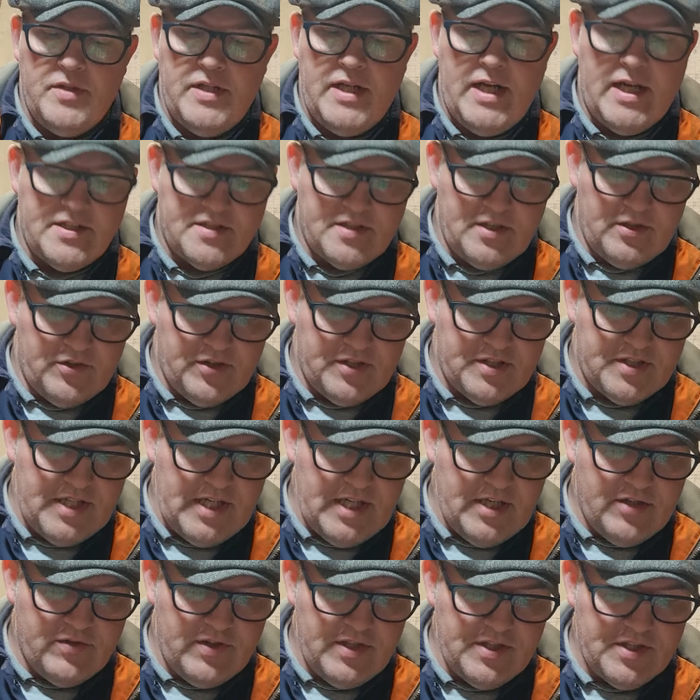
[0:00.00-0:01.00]
Yeah, so
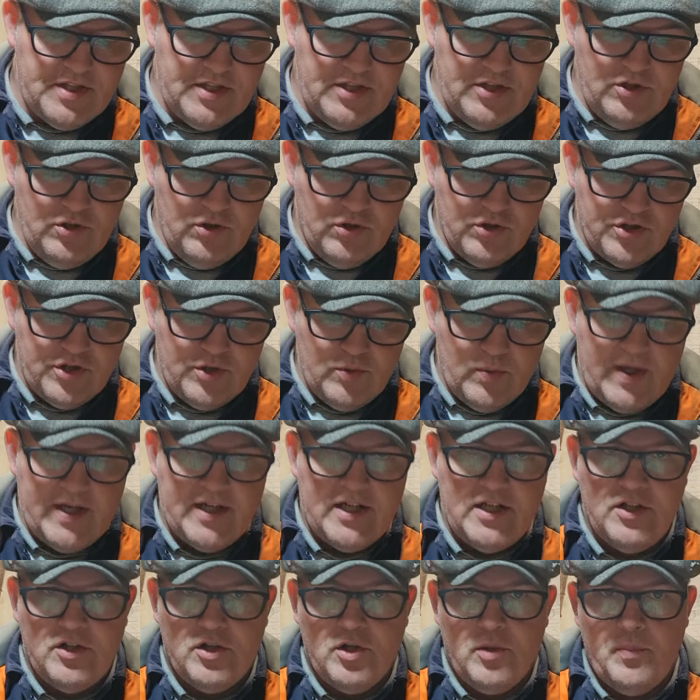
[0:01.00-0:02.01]
see Chris at the Yorkshire
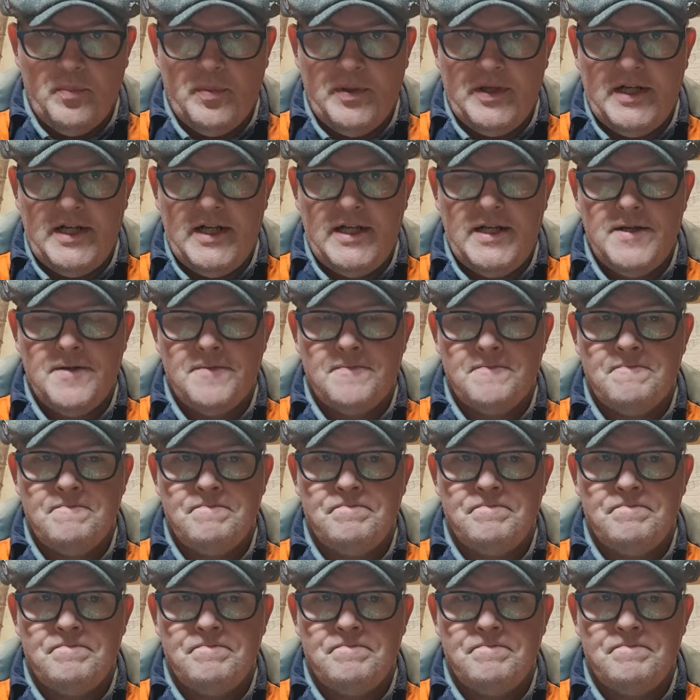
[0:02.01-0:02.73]
Wagon Company.